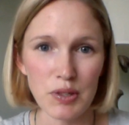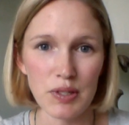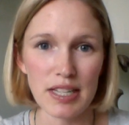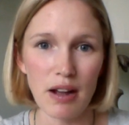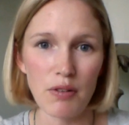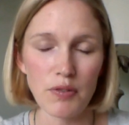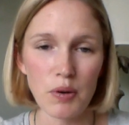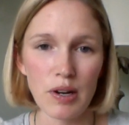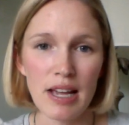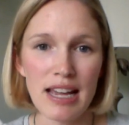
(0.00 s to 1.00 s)
yourself,
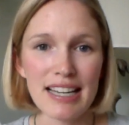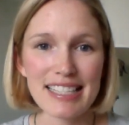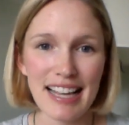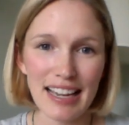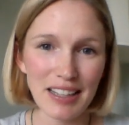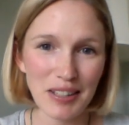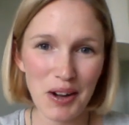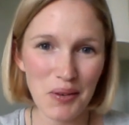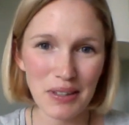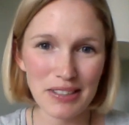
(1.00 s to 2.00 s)
or say
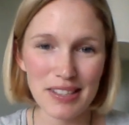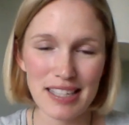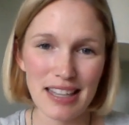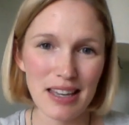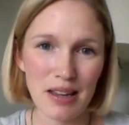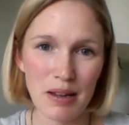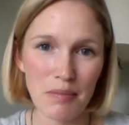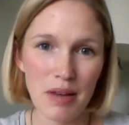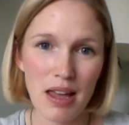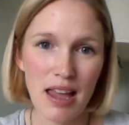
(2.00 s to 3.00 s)
hello when you see
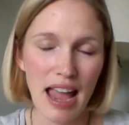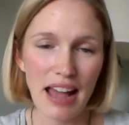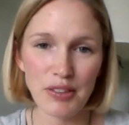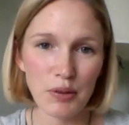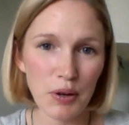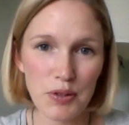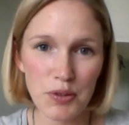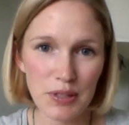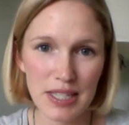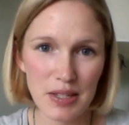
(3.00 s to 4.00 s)
them at the
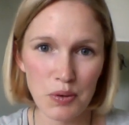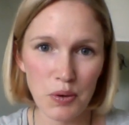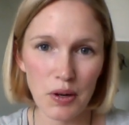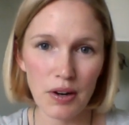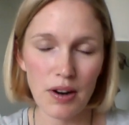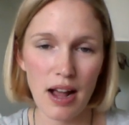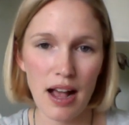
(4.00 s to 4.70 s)
grocery store.